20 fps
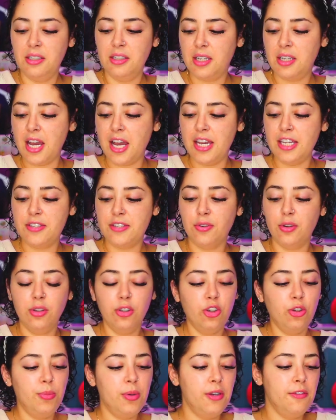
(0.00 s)
Guys, for a
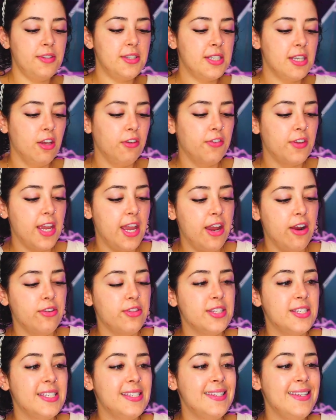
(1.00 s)
little bit of self-care,
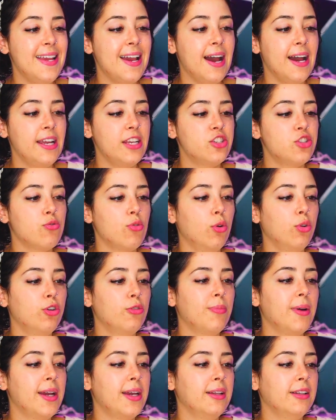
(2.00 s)
this is the Ice Roller
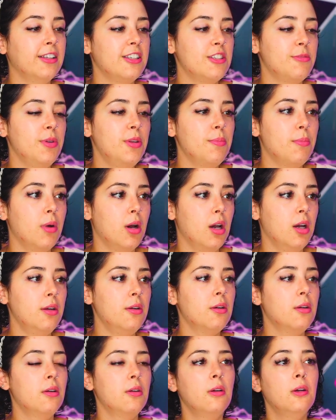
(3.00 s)
by Elizabeth Mott.
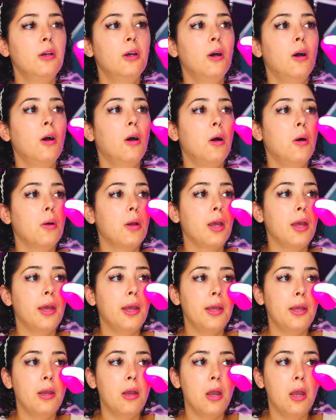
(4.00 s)

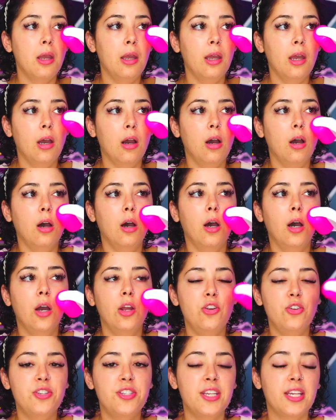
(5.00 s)
Okay.
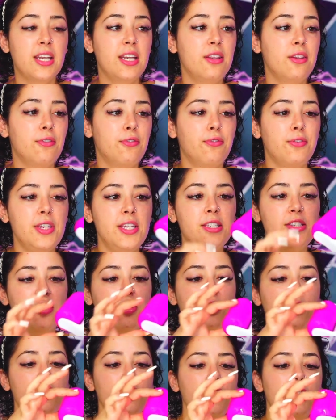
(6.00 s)
You stick it in the
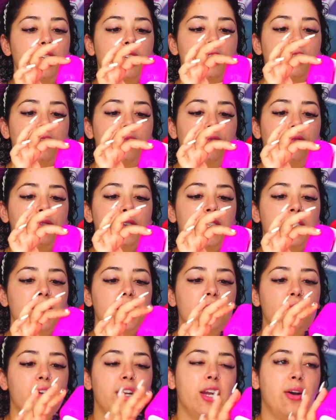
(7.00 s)
freezer. This
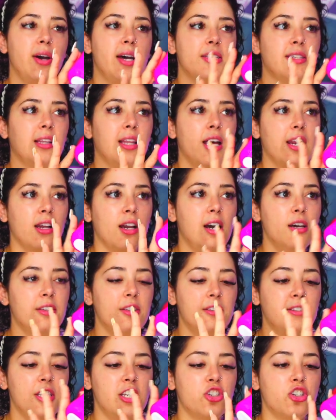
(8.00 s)
freezes. Right now it has a lot of
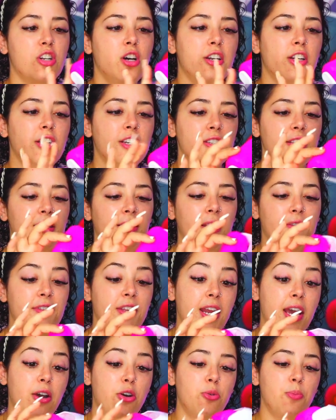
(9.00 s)
condensation on it because I left
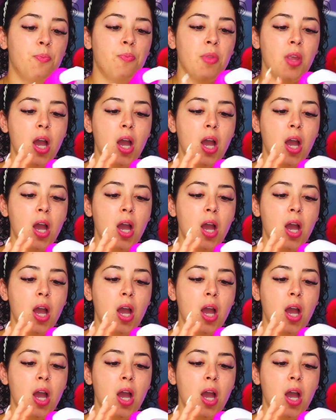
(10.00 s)
it out.